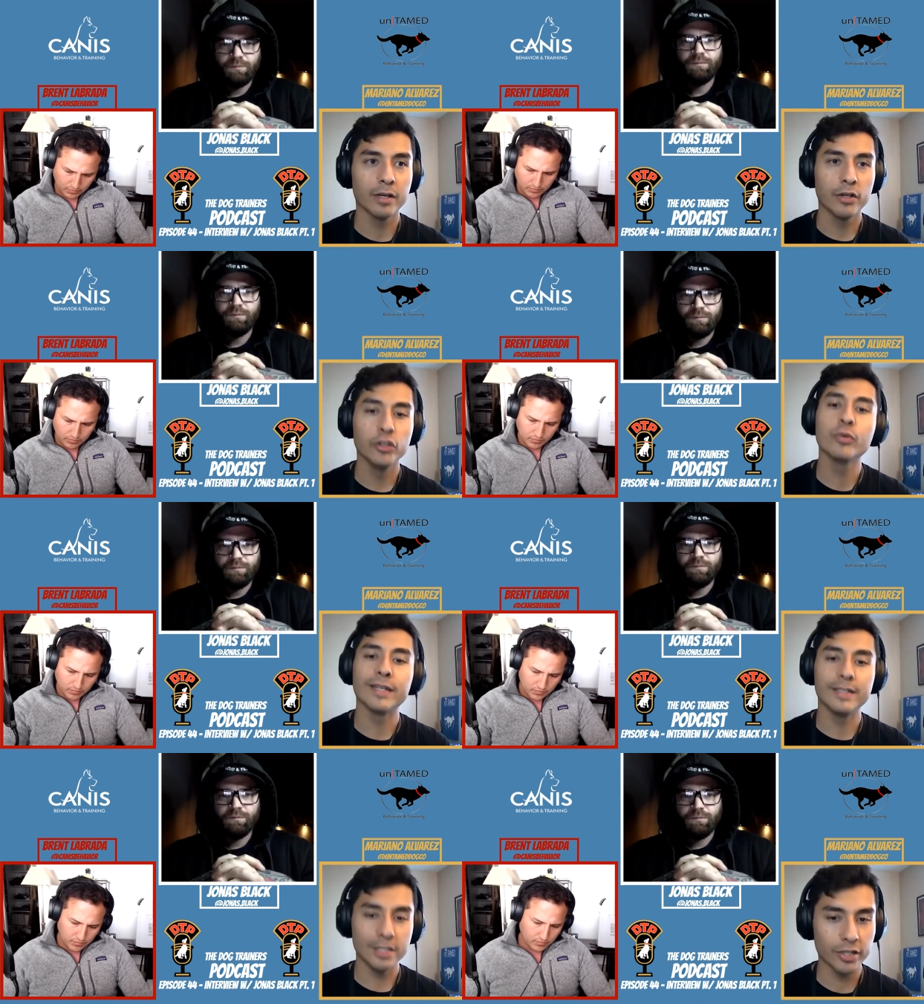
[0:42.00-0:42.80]
Speaker 1: you
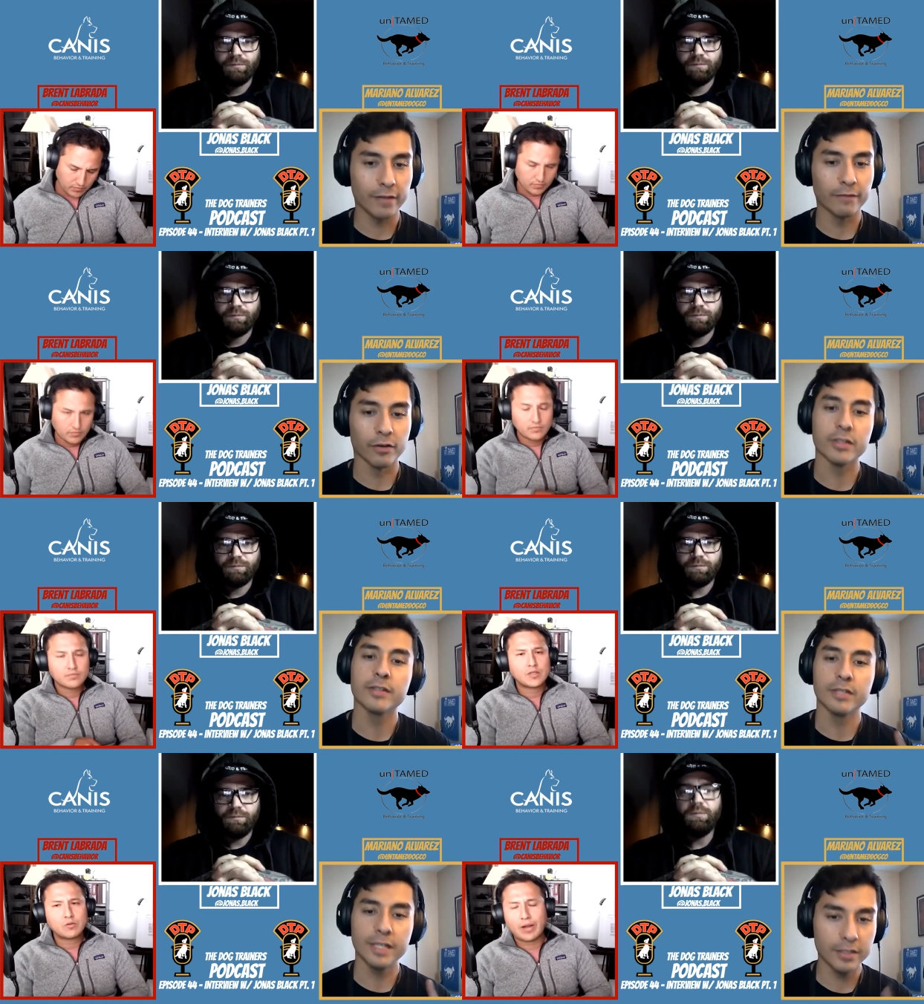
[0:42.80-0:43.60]
condition it first.
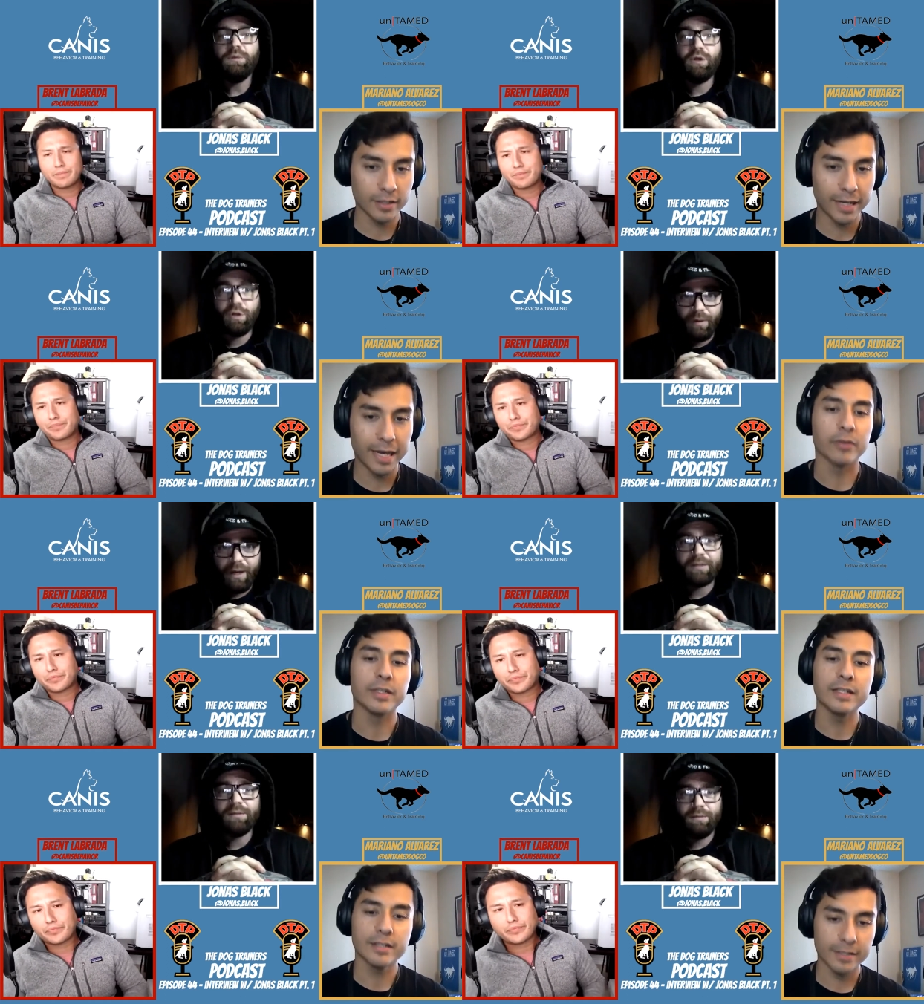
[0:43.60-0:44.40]
Teach right. the down, teach
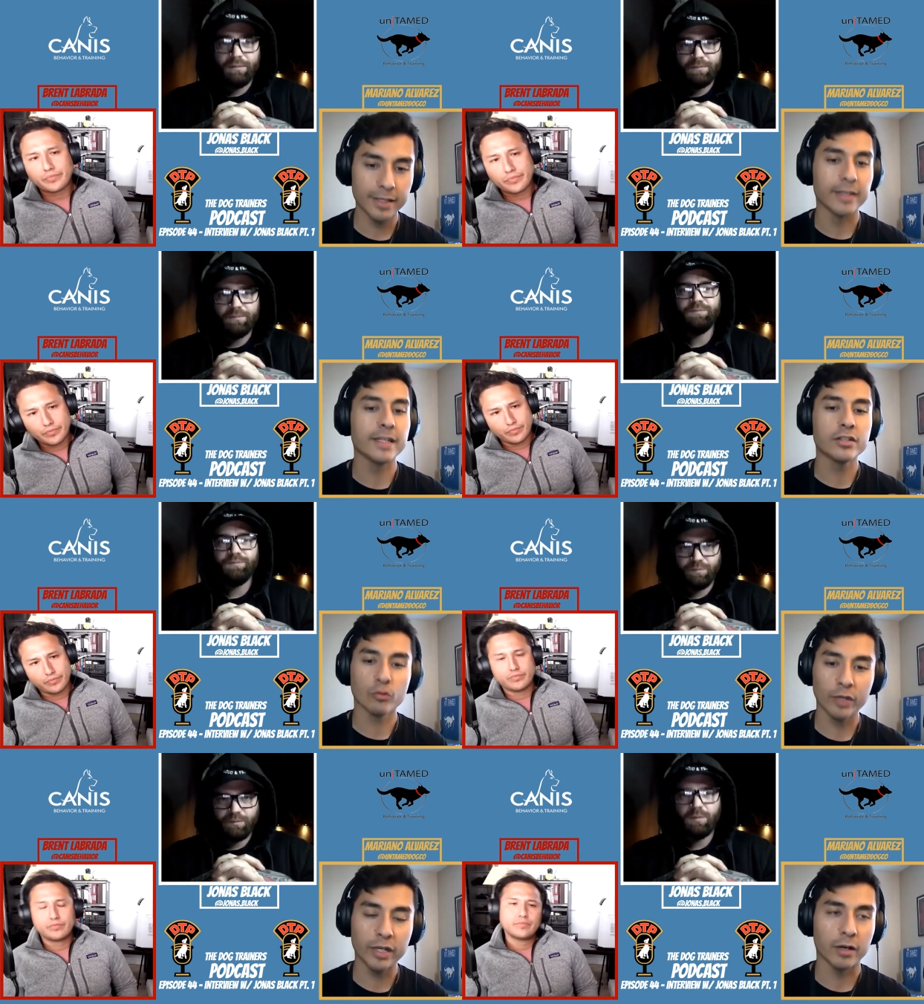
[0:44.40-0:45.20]
the sit, teach the
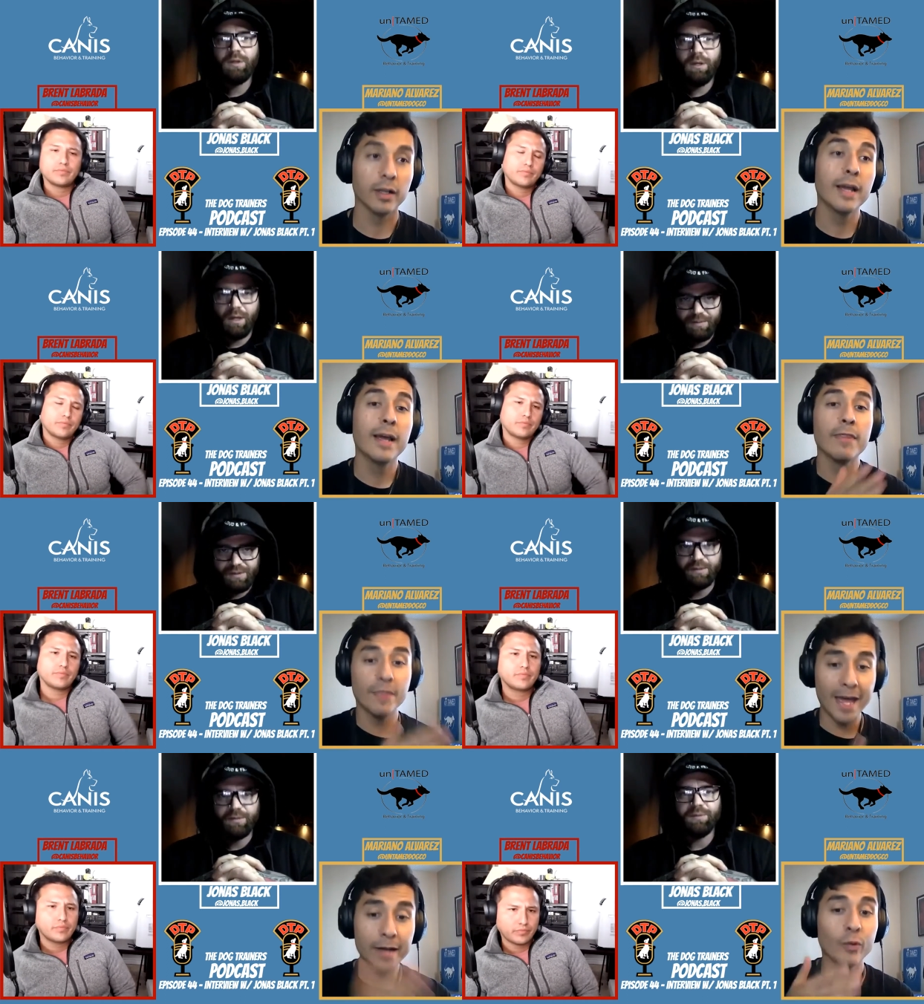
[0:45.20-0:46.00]
recall.
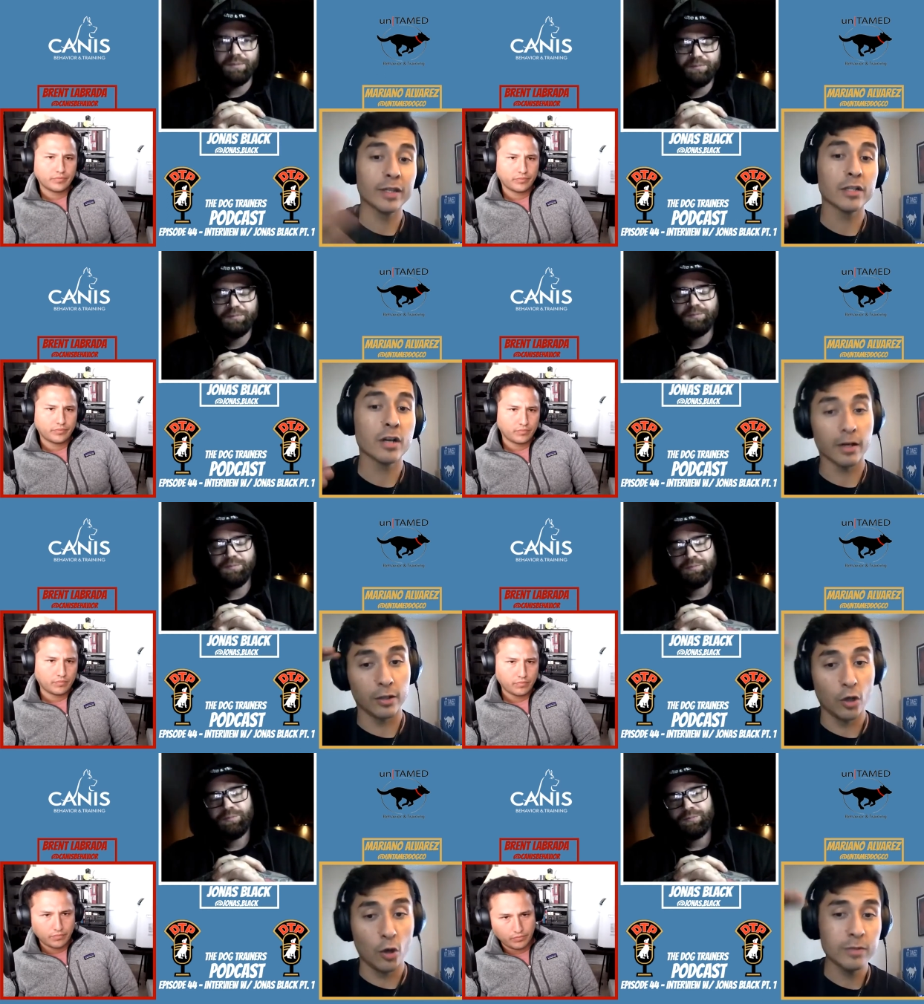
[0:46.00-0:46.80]
Then when the dog
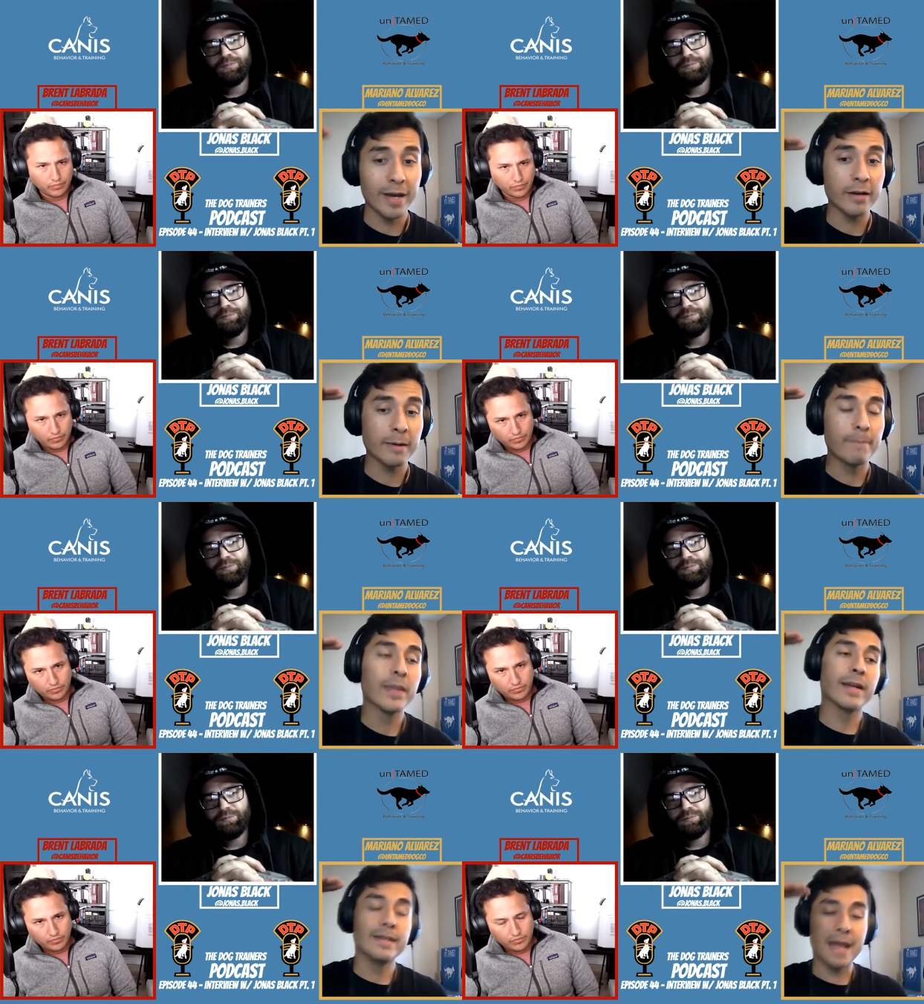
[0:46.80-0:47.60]
knows better,
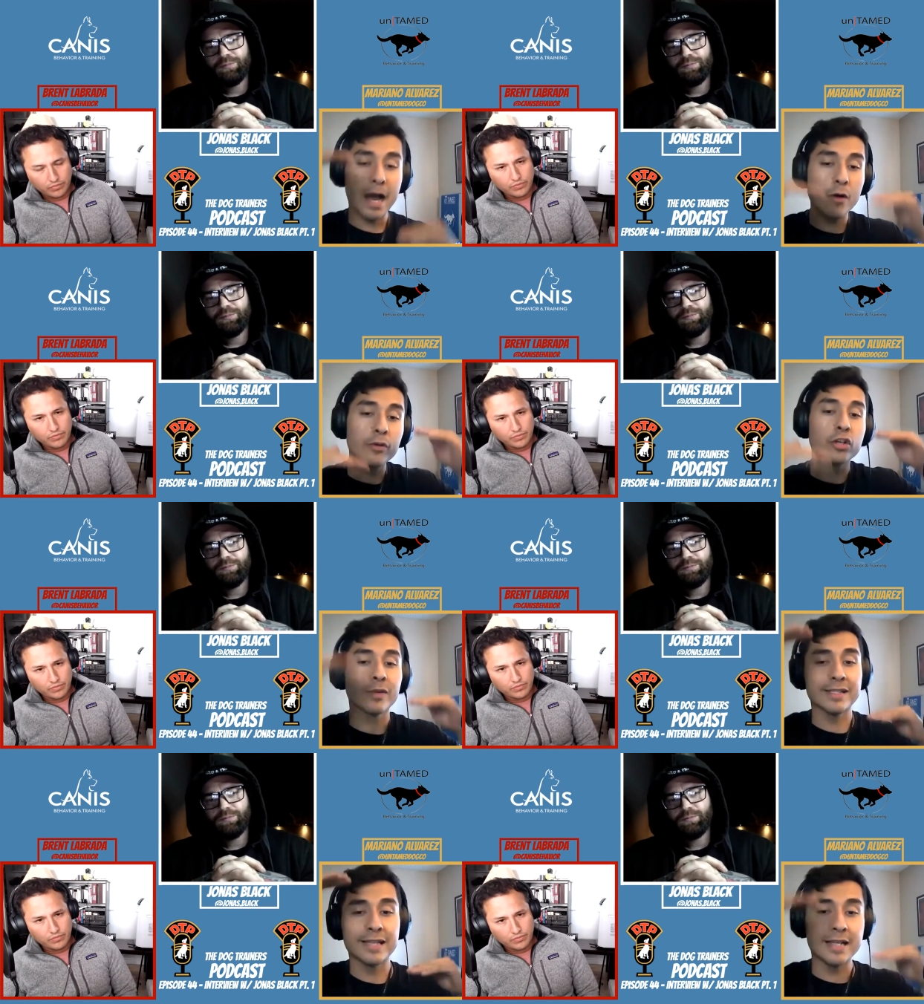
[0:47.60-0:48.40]
now you're
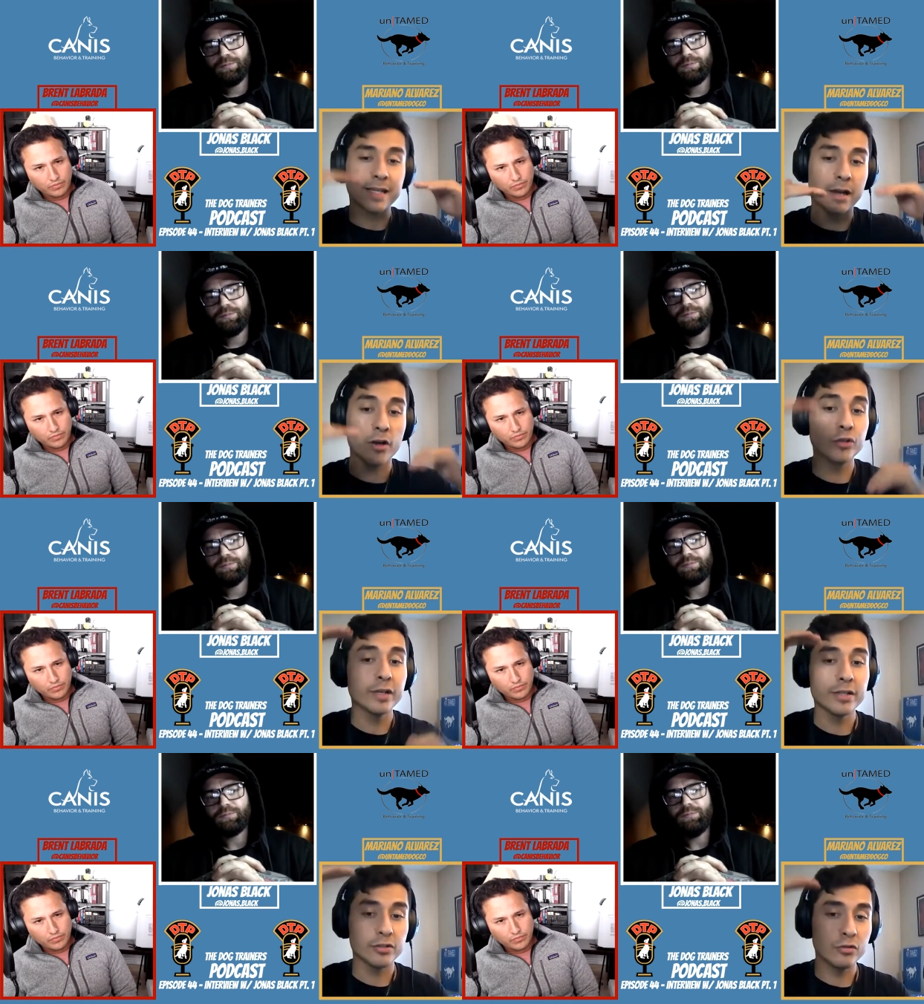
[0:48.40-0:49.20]
assessing are you going
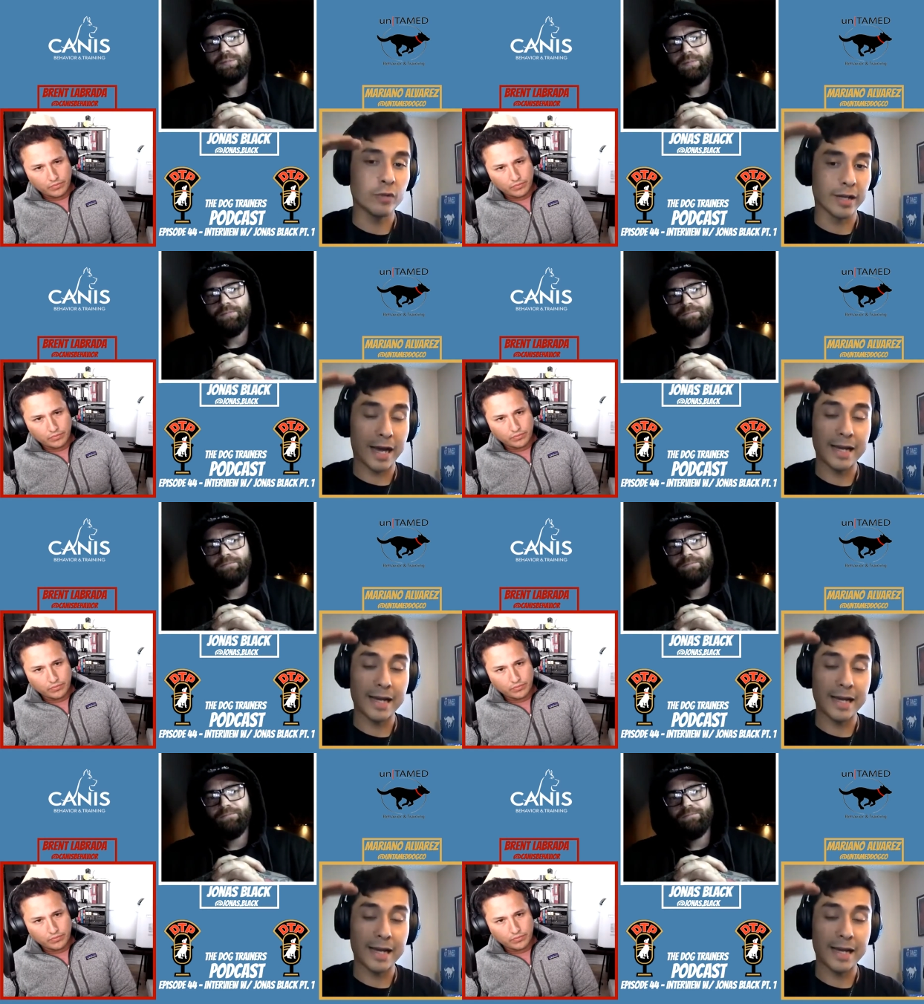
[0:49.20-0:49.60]
to do what I